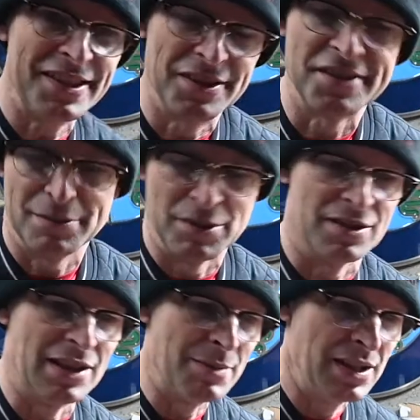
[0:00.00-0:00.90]
in the
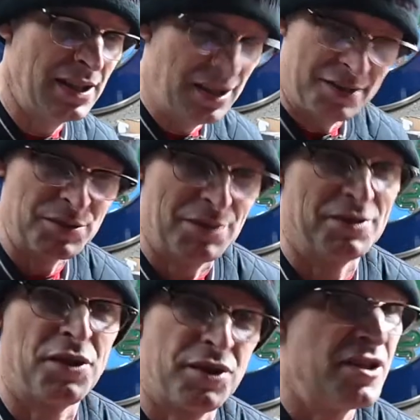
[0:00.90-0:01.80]
summertime, sometimes
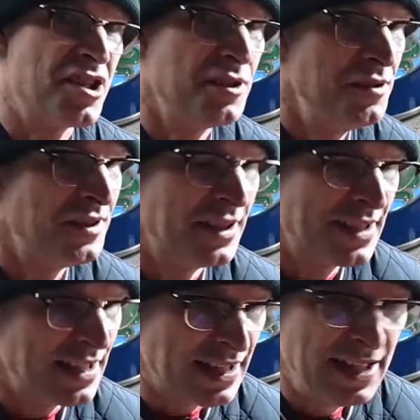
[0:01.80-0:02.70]
like 3 shoots in a
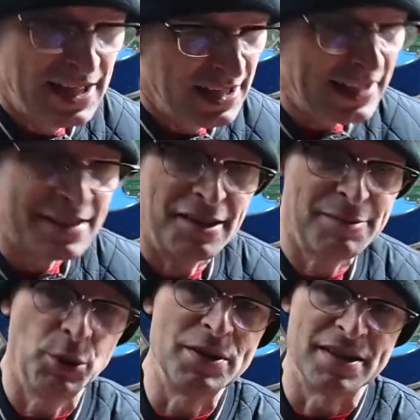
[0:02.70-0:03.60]
day, and get to this
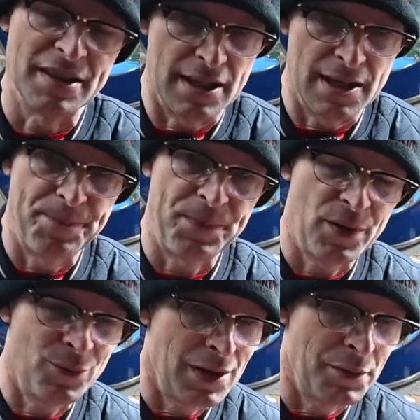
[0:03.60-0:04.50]
point in the year
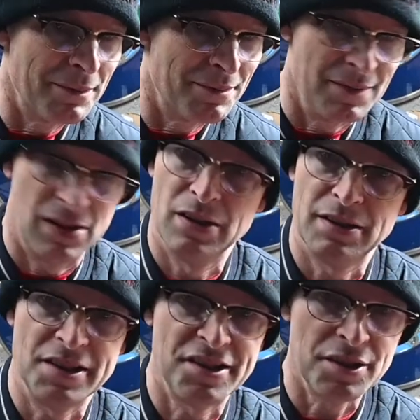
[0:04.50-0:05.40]
where we
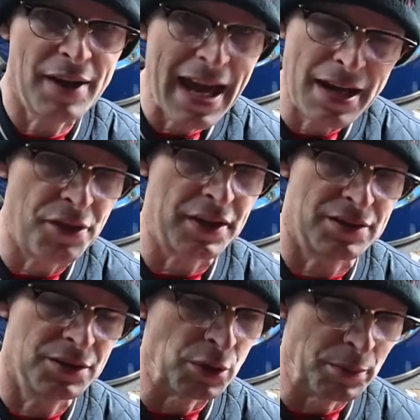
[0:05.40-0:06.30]
hardly shoot anything
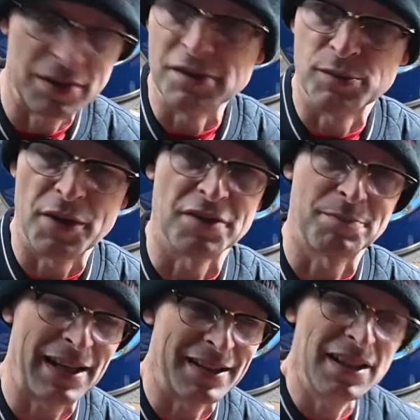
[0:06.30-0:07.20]
at all because the weather's
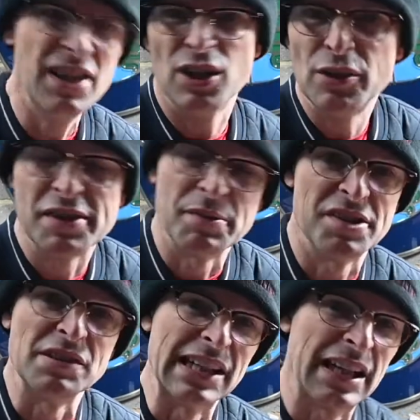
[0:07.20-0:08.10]
bad. Obviously we're
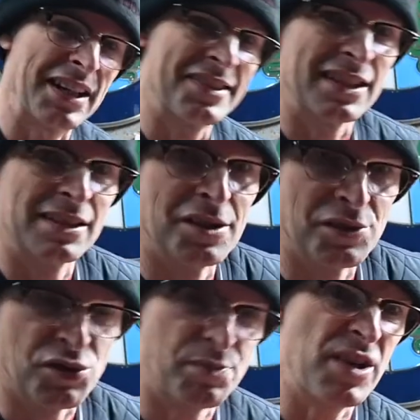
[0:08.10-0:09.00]
shooting classic cars
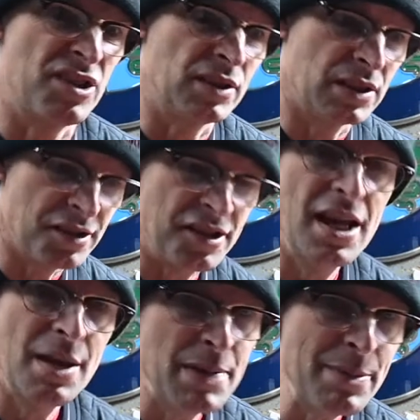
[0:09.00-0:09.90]
or special cars.
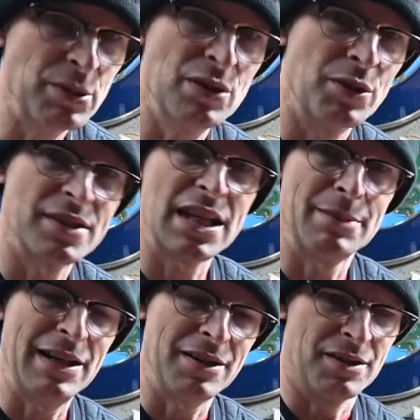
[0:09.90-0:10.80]
People don't want to take
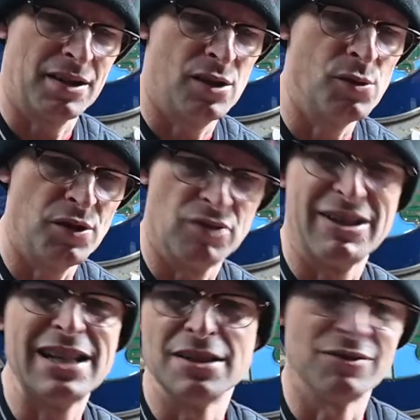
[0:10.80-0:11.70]
them out in the cold and the
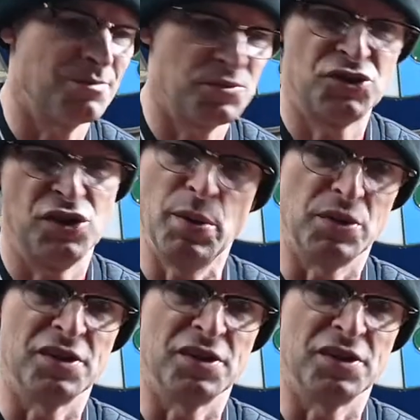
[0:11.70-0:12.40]
rain and the snow and the